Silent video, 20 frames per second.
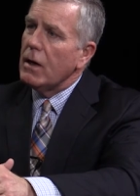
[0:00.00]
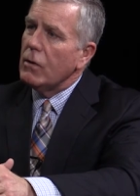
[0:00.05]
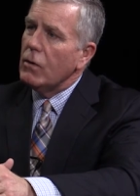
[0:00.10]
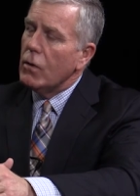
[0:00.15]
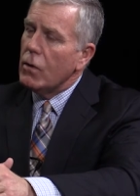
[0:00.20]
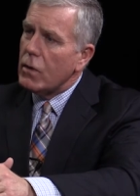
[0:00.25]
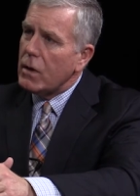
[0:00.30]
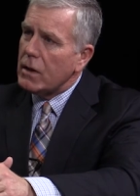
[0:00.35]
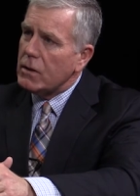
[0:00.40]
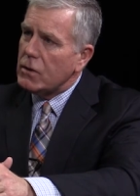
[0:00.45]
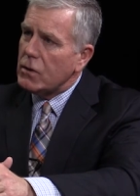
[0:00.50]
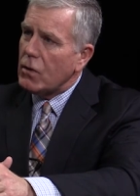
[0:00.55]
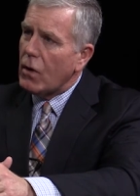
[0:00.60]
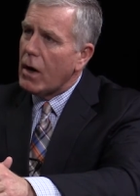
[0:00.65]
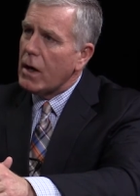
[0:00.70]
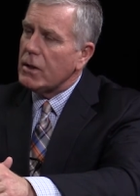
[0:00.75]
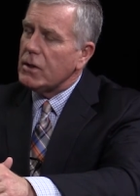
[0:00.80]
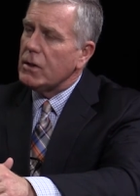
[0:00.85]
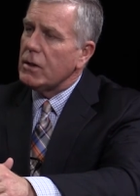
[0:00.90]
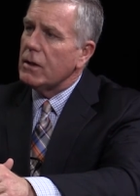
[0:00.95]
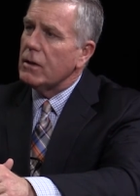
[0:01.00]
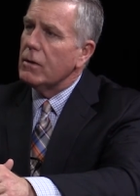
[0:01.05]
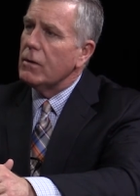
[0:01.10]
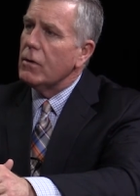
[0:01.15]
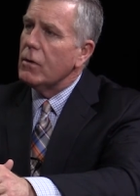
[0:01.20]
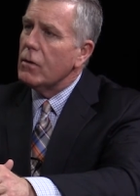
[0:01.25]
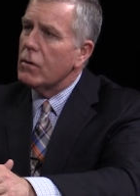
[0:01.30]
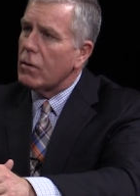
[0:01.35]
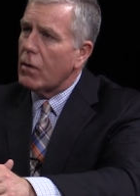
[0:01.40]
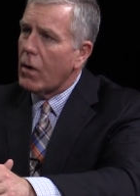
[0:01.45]
new construction,
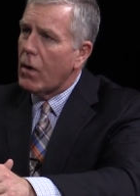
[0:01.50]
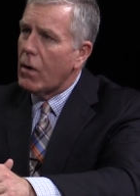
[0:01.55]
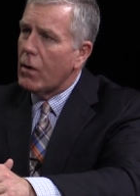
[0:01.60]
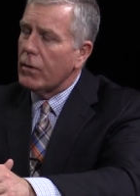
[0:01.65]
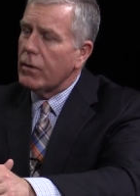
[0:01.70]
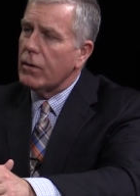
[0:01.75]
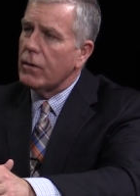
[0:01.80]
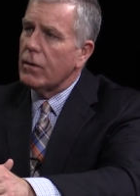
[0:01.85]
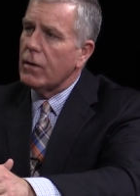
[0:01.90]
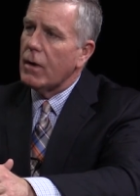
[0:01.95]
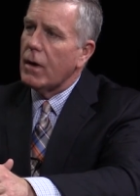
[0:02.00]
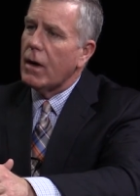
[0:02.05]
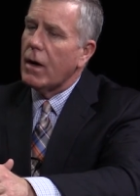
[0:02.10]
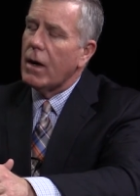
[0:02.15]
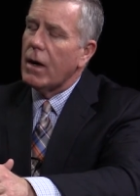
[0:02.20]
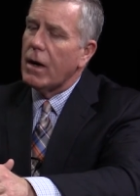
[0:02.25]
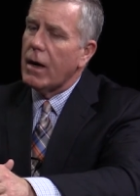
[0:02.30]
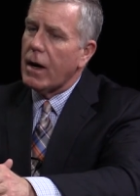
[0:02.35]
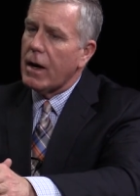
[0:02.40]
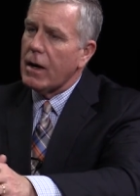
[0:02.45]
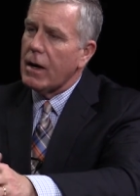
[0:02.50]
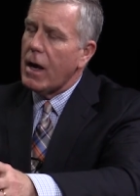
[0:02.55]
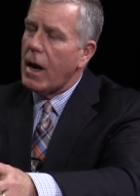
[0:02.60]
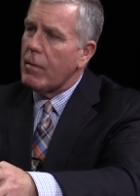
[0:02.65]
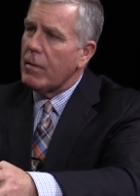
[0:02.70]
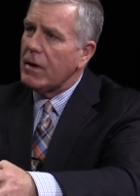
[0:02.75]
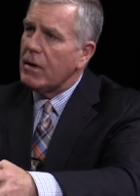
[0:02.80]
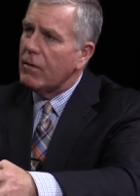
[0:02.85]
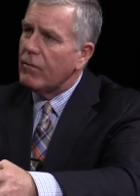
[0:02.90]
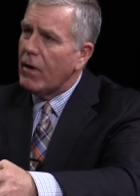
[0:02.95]
new growth, uh,
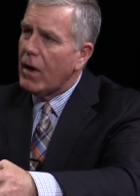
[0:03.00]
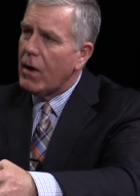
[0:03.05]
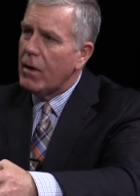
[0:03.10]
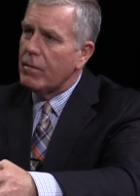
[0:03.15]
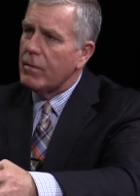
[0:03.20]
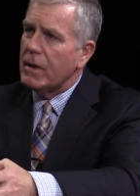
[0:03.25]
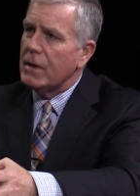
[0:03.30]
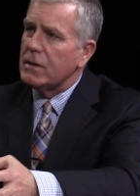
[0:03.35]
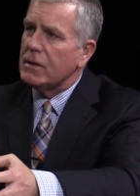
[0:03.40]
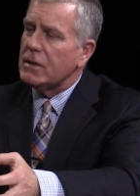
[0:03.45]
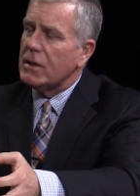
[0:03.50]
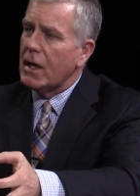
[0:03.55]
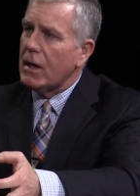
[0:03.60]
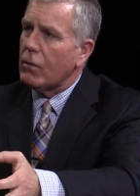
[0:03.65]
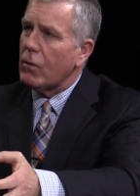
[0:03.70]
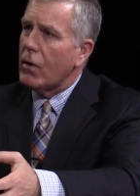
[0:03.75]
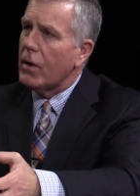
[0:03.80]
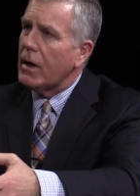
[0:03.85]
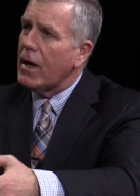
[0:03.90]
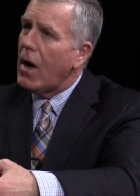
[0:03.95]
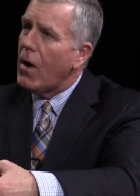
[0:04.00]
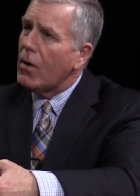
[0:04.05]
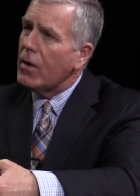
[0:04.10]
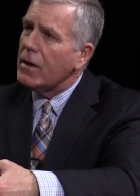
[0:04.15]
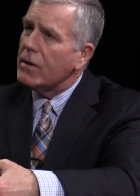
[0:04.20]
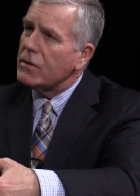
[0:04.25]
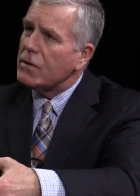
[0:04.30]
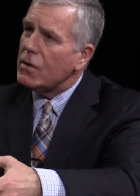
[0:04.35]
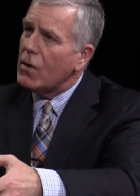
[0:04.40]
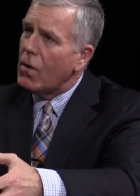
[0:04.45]
economic development in St. Croix
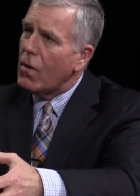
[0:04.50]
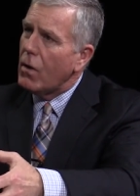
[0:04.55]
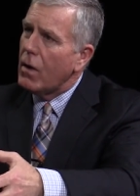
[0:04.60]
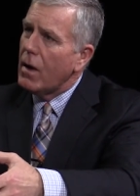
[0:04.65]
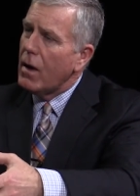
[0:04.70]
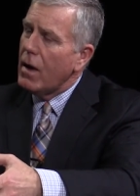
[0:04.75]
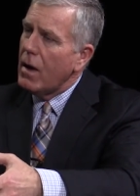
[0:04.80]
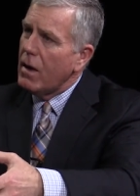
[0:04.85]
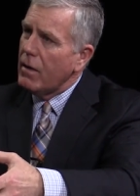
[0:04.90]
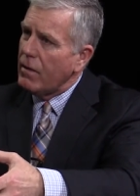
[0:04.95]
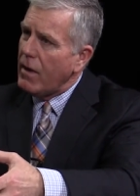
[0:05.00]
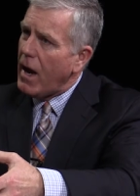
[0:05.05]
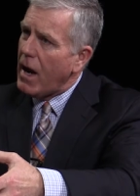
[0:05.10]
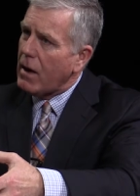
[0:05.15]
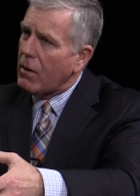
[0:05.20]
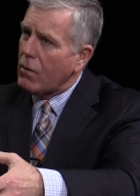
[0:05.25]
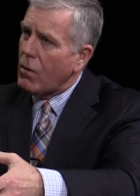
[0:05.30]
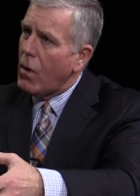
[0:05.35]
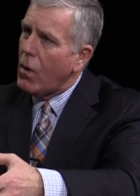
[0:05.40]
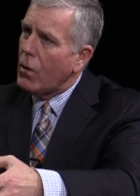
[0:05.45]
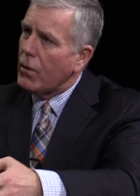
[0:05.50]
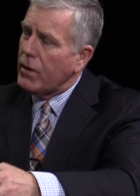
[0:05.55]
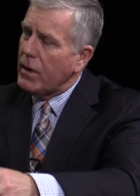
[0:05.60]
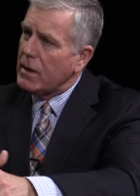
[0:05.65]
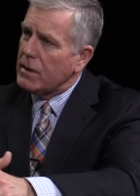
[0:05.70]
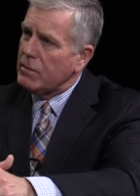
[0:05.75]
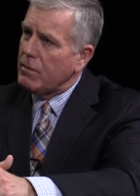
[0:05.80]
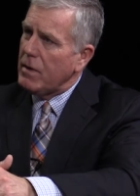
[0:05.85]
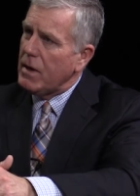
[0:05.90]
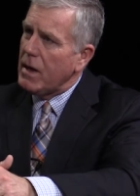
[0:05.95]
County. And so that growth
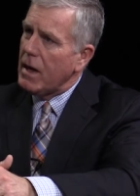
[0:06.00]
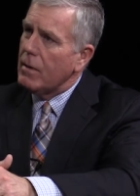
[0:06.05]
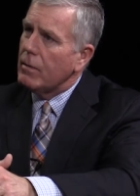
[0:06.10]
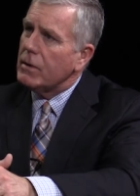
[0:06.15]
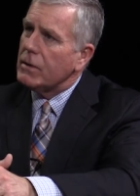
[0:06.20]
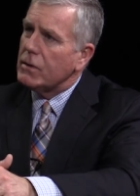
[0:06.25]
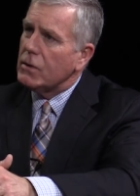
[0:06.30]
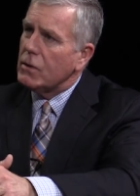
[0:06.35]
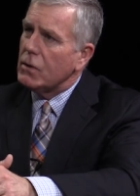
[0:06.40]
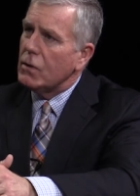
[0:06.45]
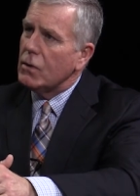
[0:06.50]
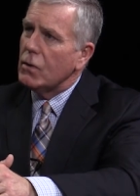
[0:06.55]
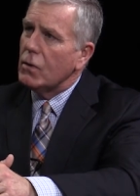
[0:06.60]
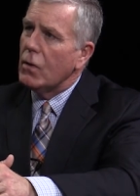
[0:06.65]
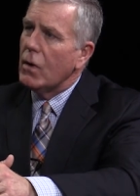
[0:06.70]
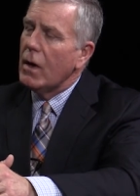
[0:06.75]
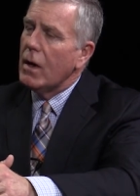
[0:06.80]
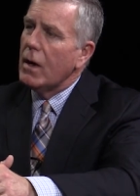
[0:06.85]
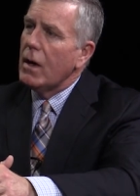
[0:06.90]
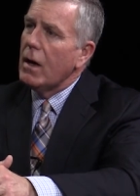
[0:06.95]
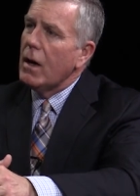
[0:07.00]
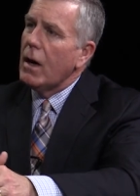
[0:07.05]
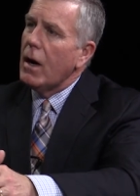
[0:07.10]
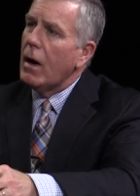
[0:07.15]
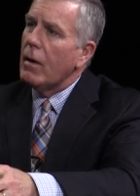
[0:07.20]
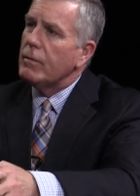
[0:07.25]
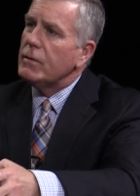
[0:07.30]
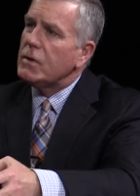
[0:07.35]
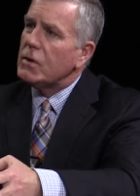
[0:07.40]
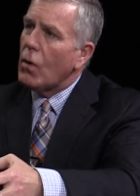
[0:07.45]
has been able to
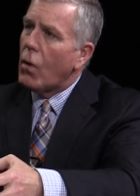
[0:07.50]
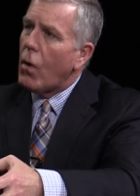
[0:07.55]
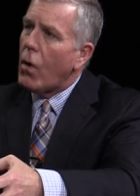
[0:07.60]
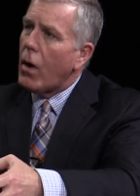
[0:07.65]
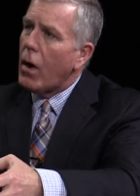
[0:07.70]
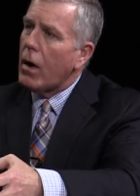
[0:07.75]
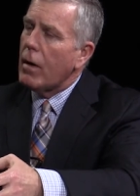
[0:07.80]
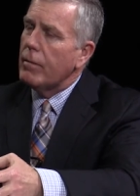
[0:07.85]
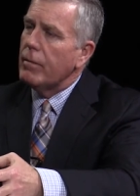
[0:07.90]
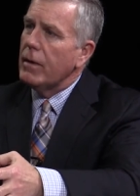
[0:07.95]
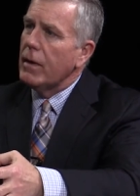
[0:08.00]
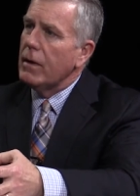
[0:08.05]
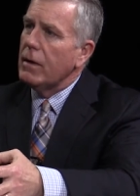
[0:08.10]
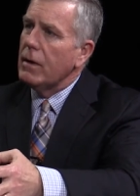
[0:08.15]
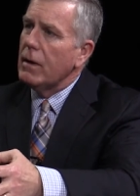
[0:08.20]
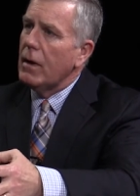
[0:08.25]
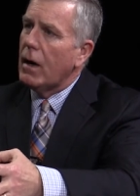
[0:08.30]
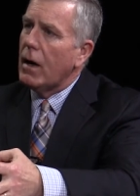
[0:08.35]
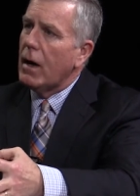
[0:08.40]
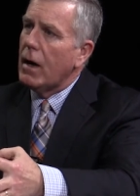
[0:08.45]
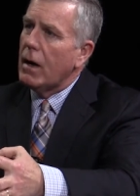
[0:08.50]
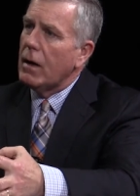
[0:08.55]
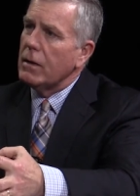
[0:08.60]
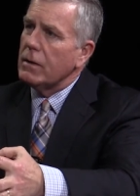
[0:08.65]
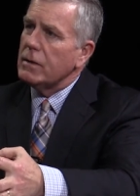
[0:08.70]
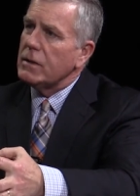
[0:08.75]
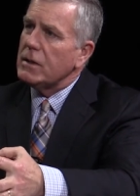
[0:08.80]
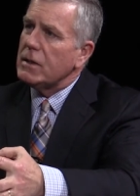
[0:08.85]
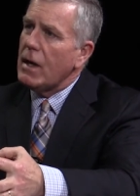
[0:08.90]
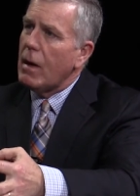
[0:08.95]
absorb
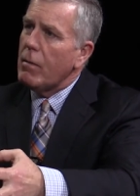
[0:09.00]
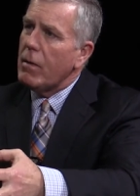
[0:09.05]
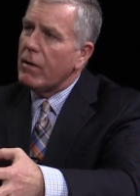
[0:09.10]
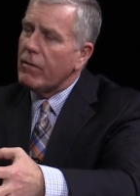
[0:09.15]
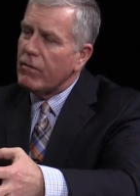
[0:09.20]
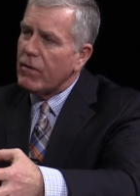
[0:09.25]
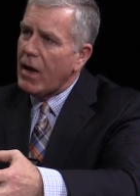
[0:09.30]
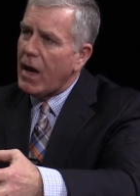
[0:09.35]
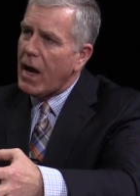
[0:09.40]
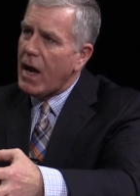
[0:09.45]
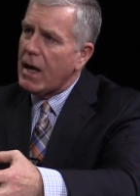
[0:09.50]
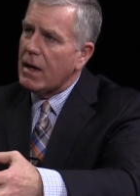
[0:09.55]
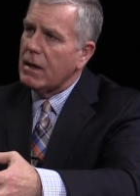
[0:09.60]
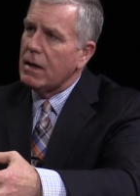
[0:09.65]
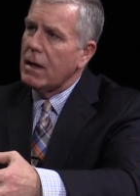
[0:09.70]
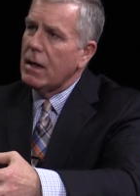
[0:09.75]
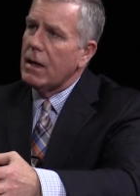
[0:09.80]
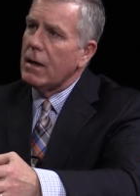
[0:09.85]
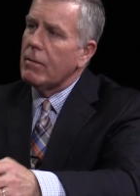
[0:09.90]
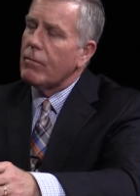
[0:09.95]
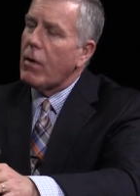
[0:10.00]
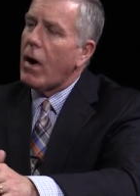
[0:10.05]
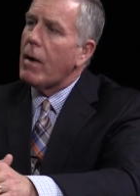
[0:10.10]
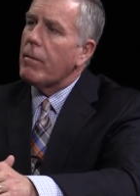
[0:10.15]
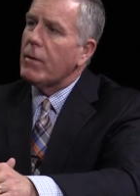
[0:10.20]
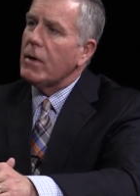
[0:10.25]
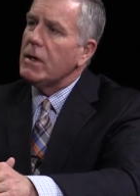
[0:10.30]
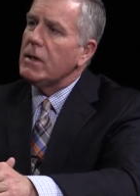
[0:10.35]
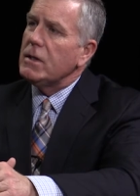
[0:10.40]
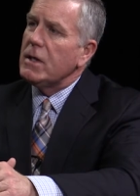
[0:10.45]
uh, some of that
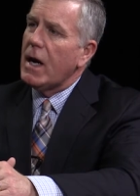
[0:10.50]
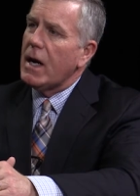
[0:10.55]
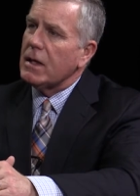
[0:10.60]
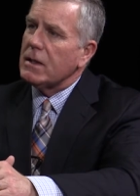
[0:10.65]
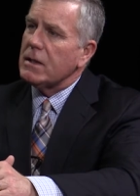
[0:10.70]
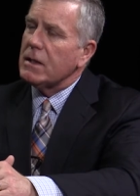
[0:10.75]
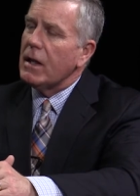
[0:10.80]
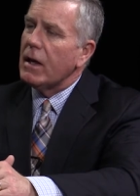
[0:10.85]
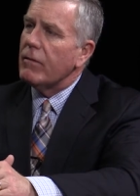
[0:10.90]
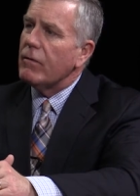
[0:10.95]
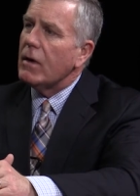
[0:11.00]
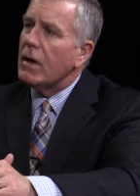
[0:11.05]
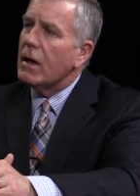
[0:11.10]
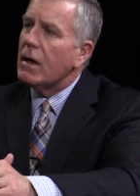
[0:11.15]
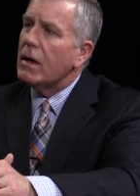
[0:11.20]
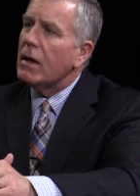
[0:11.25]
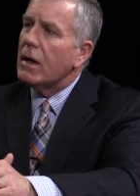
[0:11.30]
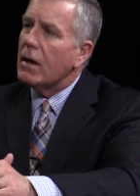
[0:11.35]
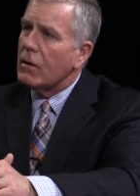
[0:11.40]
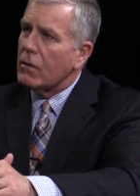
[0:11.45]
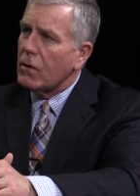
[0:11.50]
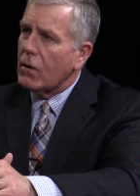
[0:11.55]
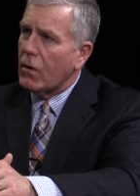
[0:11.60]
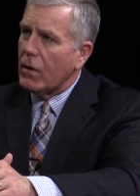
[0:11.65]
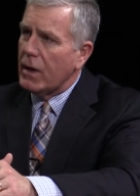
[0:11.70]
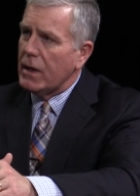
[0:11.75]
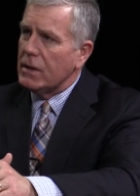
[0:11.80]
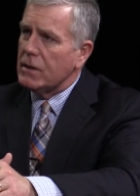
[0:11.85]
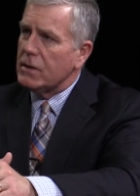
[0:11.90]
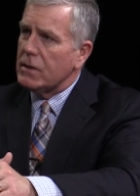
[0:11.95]
property tax levy
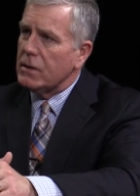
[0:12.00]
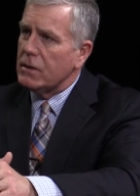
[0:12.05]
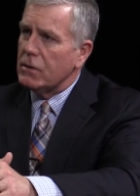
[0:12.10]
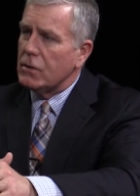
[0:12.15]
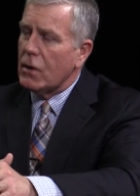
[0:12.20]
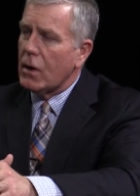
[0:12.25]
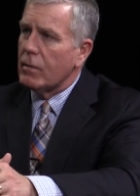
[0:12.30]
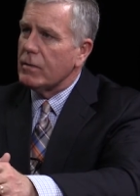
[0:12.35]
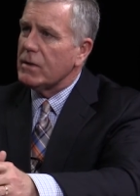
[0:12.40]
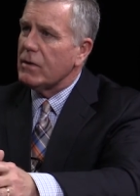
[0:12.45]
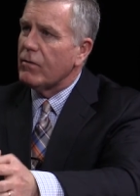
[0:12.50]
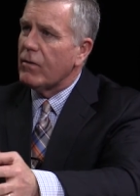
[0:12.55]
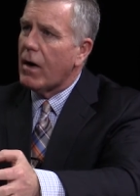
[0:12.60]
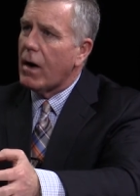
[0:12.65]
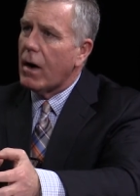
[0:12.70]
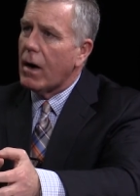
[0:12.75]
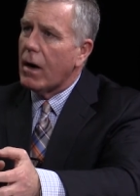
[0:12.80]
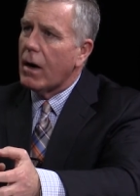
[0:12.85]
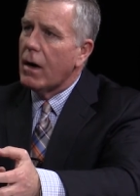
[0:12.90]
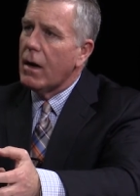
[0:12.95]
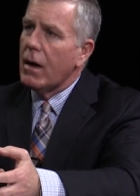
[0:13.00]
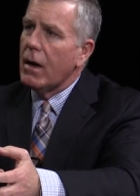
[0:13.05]
increase in terms of our